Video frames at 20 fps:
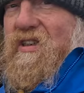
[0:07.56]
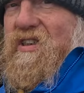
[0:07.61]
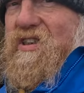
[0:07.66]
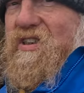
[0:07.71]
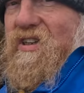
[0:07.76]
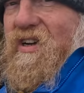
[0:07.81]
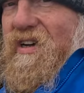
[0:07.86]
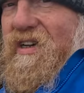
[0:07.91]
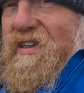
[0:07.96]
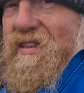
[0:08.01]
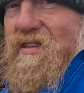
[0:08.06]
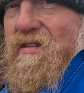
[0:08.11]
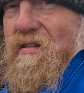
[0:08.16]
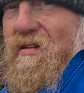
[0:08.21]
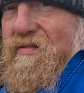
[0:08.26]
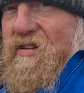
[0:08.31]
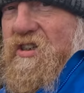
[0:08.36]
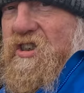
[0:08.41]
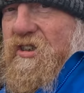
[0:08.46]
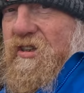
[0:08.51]
this site,
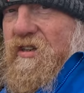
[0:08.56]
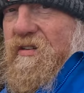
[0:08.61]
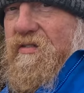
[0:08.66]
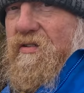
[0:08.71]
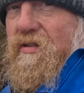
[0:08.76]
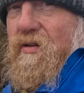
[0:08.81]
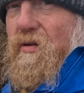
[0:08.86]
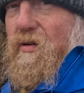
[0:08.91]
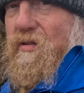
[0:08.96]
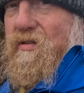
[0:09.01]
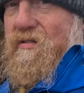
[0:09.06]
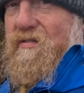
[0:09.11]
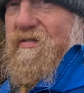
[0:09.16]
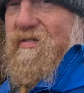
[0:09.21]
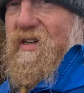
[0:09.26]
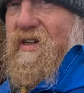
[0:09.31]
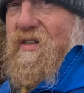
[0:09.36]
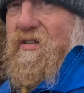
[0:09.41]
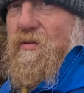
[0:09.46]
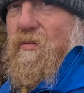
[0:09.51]
officially of course, and
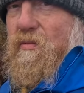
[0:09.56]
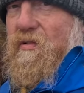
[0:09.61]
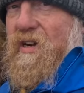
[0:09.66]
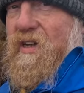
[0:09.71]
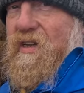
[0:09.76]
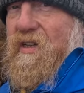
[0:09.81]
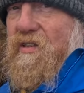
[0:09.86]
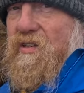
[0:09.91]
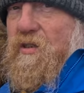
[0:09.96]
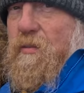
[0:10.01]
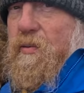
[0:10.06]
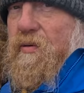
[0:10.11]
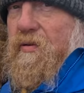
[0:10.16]
found some wreckage that